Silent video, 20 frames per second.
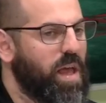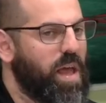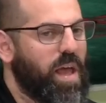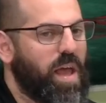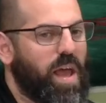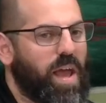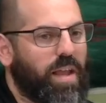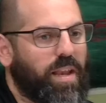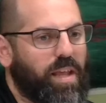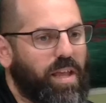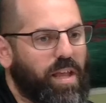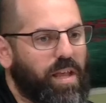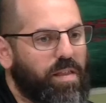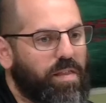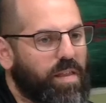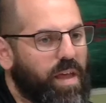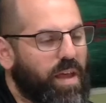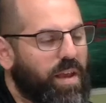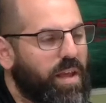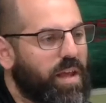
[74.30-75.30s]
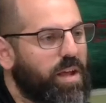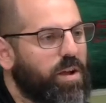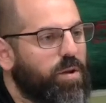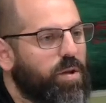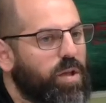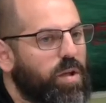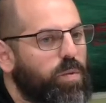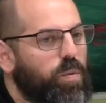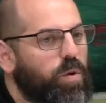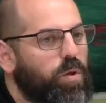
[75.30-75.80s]
And in that
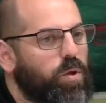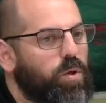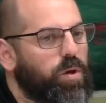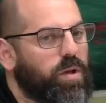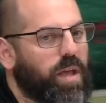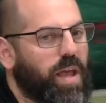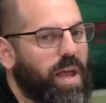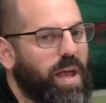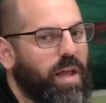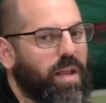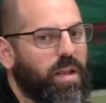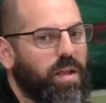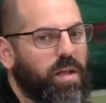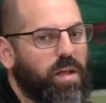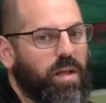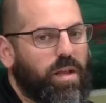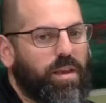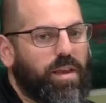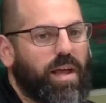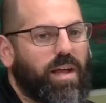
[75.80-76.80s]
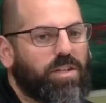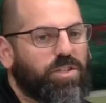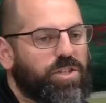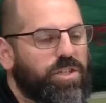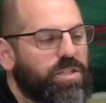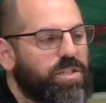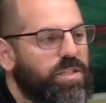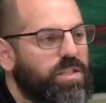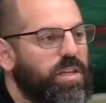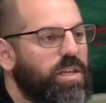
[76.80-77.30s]
area, we'll look at not
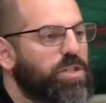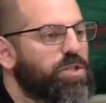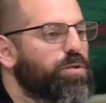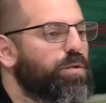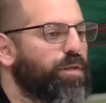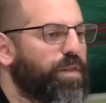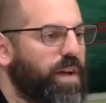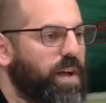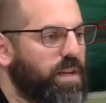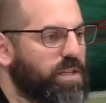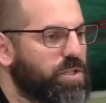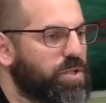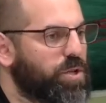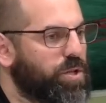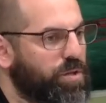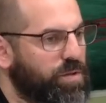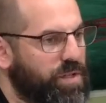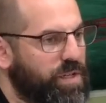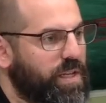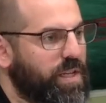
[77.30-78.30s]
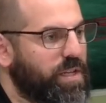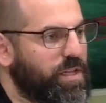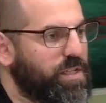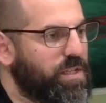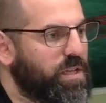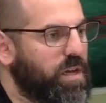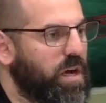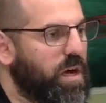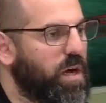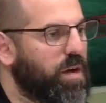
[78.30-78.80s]
just did you fast or you didn't.
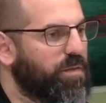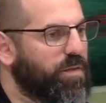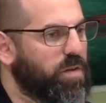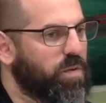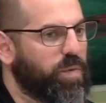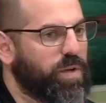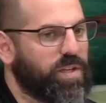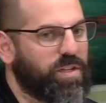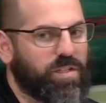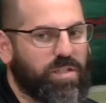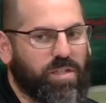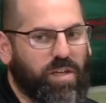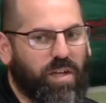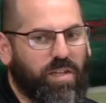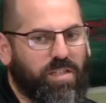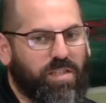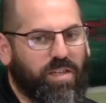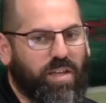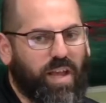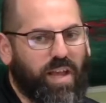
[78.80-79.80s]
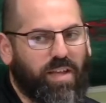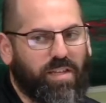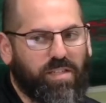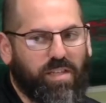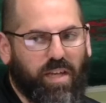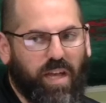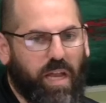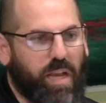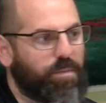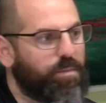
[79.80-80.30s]
Often we discuss it as a
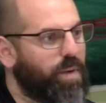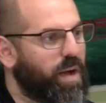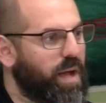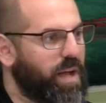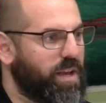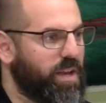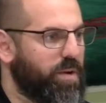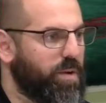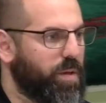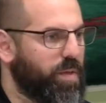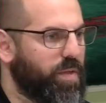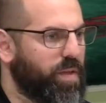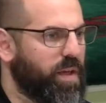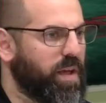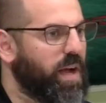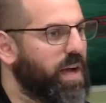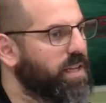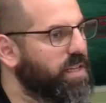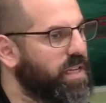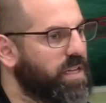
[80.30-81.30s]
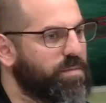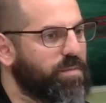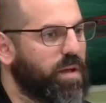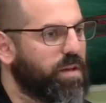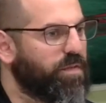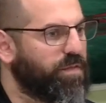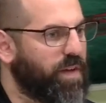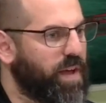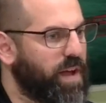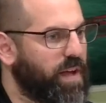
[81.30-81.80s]
kind of binary thing. I did my
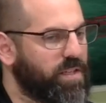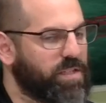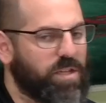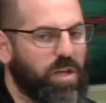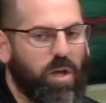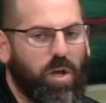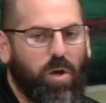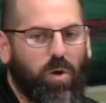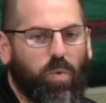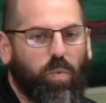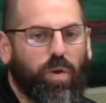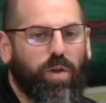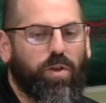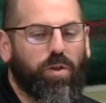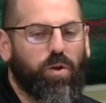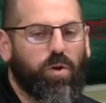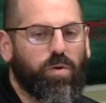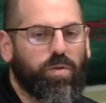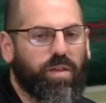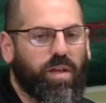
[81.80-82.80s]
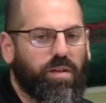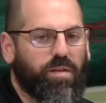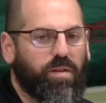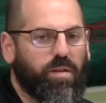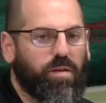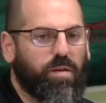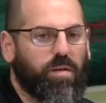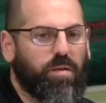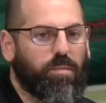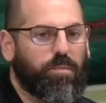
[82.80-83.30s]
fast. We know
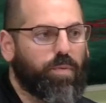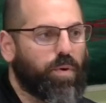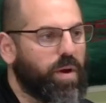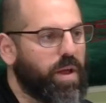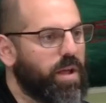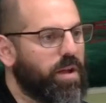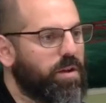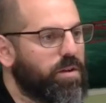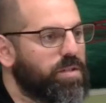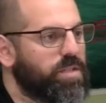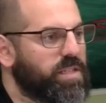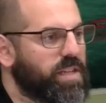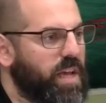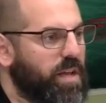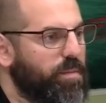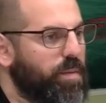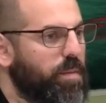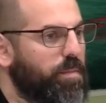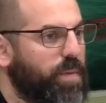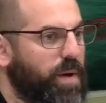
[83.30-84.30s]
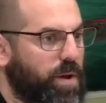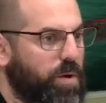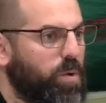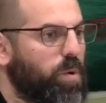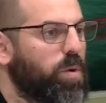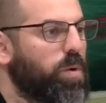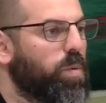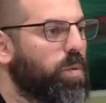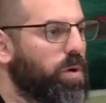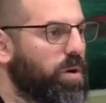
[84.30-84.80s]
that prayers can be better
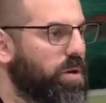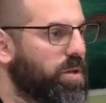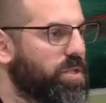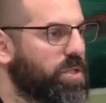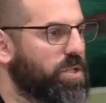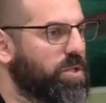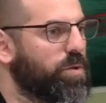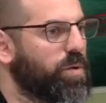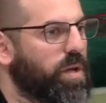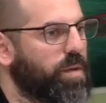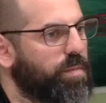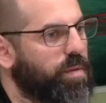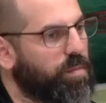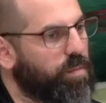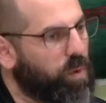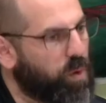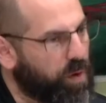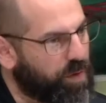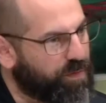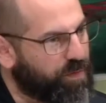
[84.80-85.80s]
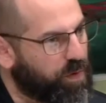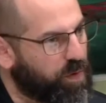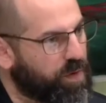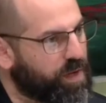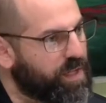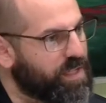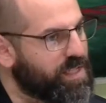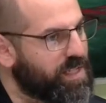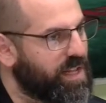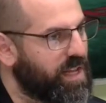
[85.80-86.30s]
or worse. You can be more
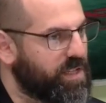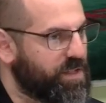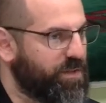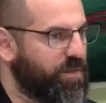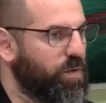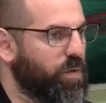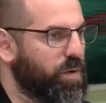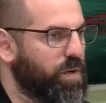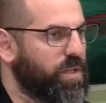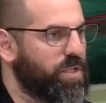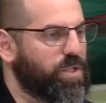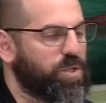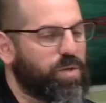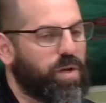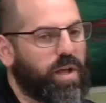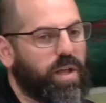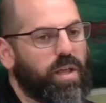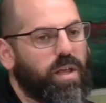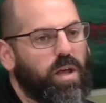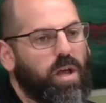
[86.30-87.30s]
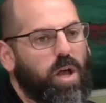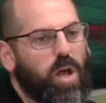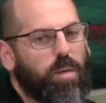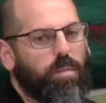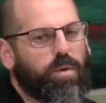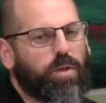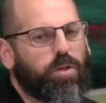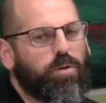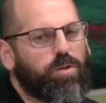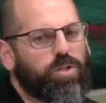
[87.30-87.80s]
focused, less focused, right?
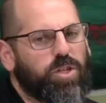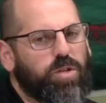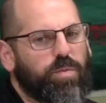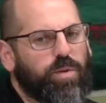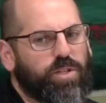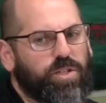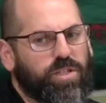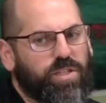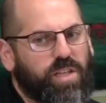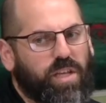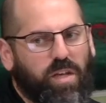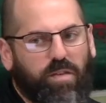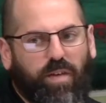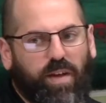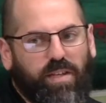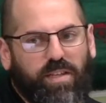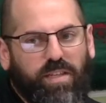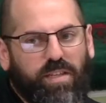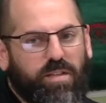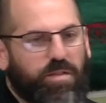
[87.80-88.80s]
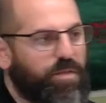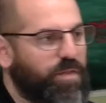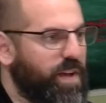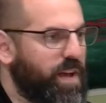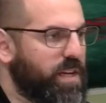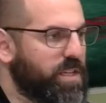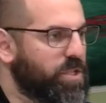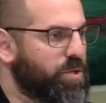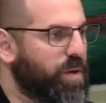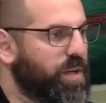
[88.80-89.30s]
But usually we just think of I did the
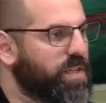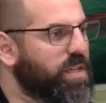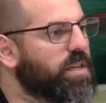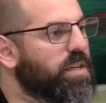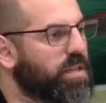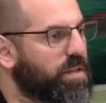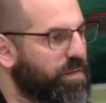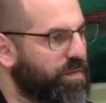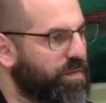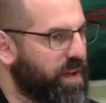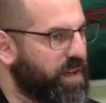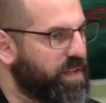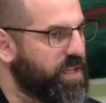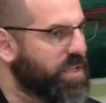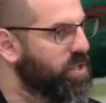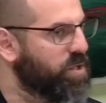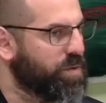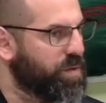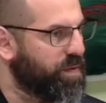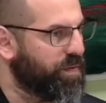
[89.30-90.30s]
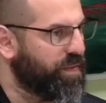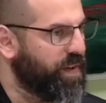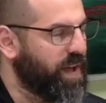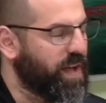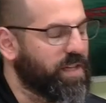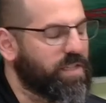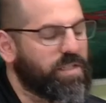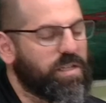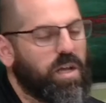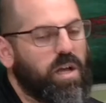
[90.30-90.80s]
fast or I didn't do the
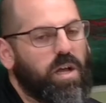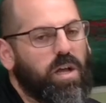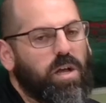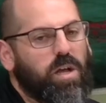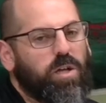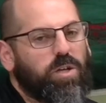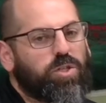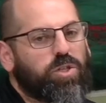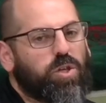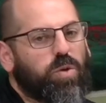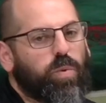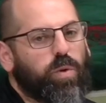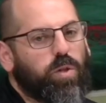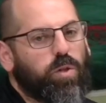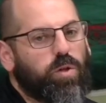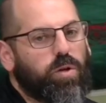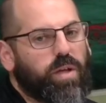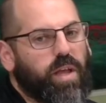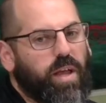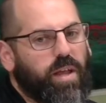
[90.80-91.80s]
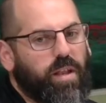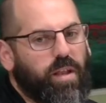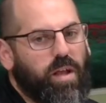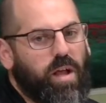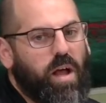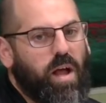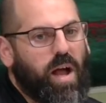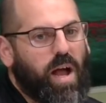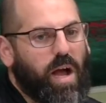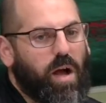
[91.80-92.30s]
fast. So we'll look at
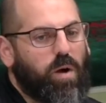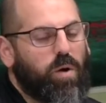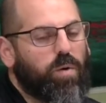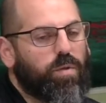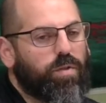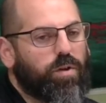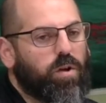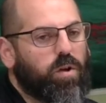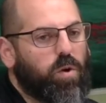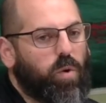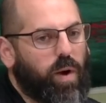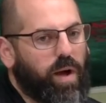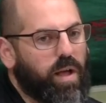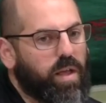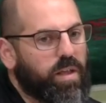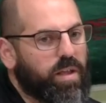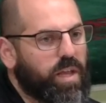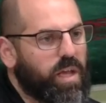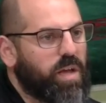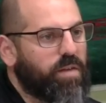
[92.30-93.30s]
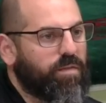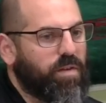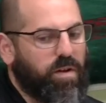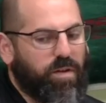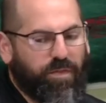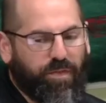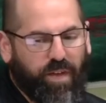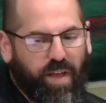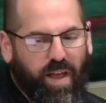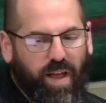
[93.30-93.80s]
how the quality of our
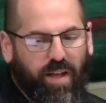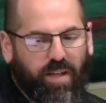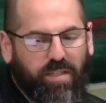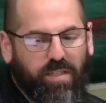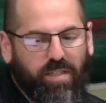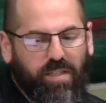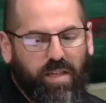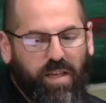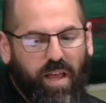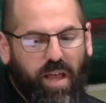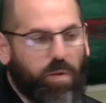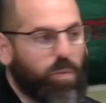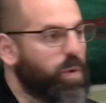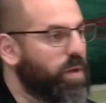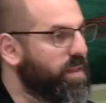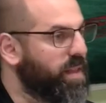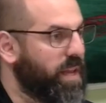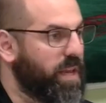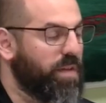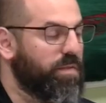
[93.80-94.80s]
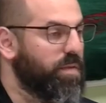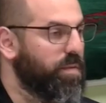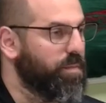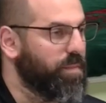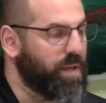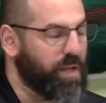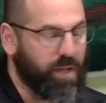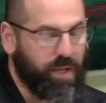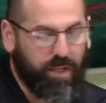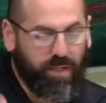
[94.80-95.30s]
fast and what that even
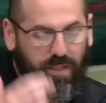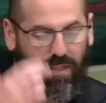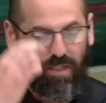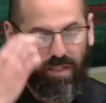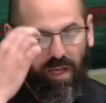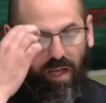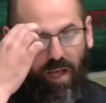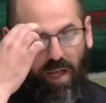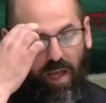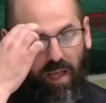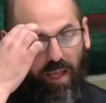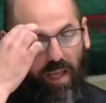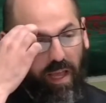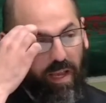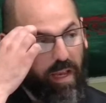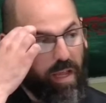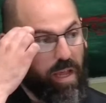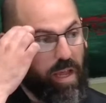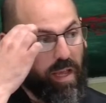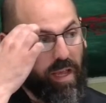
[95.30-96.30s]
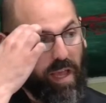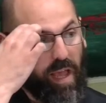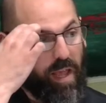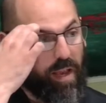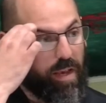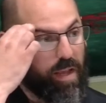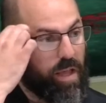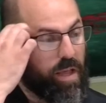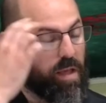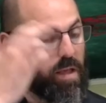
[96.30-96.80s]
means can
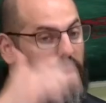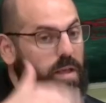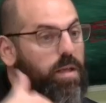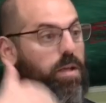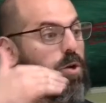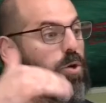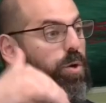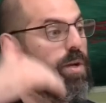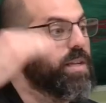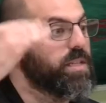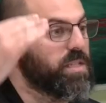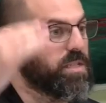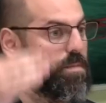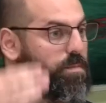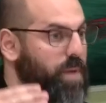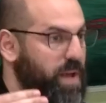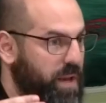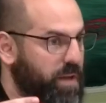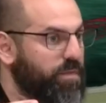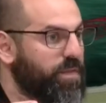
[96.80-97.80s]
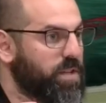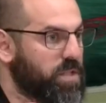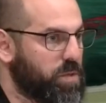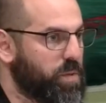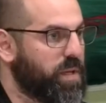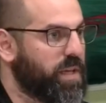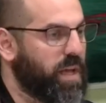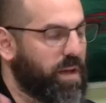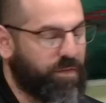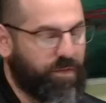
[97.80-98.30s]
increase the benefits we
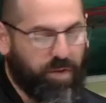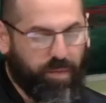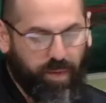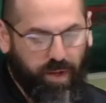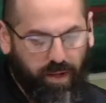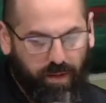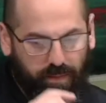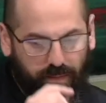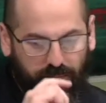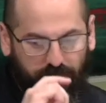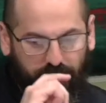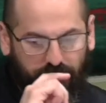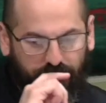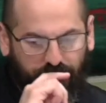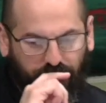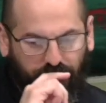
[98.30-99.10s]
get from it.